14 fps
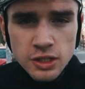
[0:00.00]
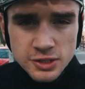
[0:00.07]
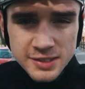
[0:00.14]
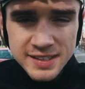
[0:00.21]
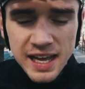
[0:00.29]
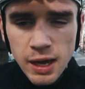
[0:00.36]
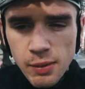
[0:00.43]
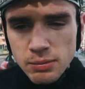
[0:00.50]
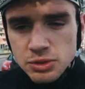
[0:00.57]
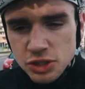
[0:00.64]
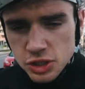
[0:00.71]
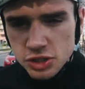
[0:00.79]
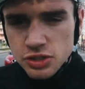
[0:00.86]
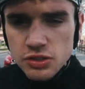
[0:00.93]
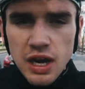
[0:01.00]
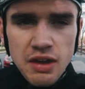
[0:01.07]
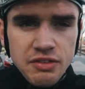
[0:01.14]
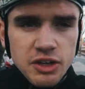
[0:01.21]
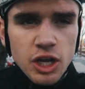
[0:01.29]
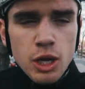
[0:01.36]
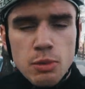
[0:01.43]
So now I'm just
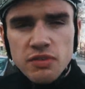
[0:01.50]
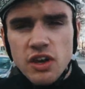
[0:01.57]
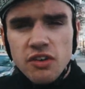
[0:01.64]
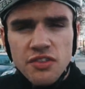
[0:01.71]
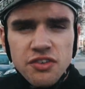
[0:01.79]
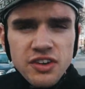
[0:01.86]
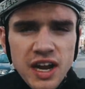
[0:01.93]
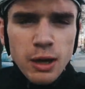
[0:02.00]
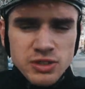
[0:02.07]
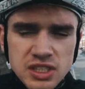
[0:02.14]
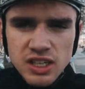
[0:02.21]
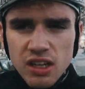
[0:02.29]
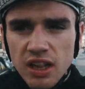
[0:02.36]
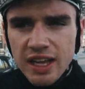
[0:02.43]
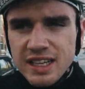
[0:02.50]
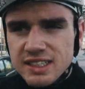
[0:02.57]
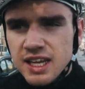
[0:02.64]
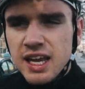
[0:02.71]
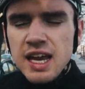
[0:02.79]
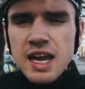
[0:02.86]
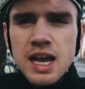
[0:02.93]
arriving home, I've got three hours in the legs.
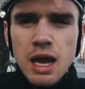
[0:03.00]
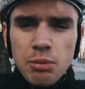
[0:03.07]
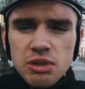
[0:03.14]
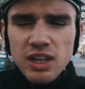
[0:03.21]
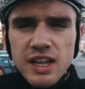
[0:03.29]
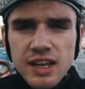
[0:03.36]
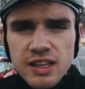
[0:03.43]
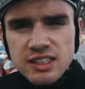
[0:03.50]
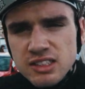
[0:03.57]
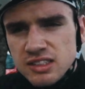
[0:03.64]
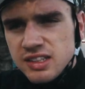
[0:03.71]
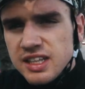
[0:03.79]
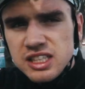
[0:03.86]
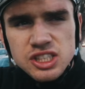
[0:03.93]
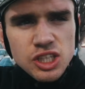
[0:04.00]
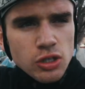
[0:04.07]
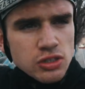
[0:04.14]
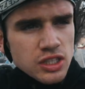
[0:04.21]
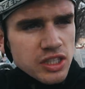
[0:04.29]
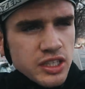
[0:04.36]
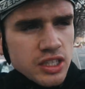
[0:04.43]
I'm glad I listened to this
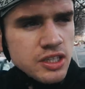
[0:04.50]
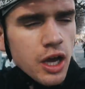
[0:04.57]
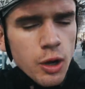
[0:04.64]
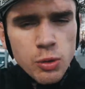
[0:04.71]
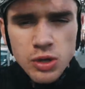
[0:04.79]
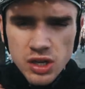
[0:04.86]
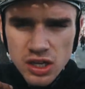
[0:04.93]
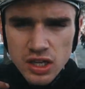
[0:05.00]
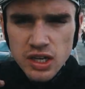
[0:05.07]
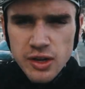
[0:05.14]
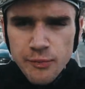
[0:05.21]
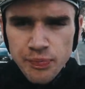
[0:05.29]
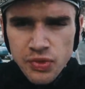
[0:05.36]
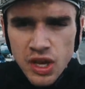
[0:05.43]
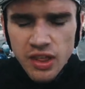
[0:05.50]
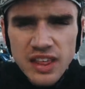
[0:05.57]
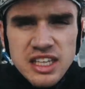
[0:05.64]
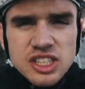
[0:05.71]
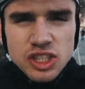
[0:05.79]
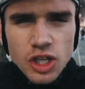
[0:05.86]
shoulder, no, this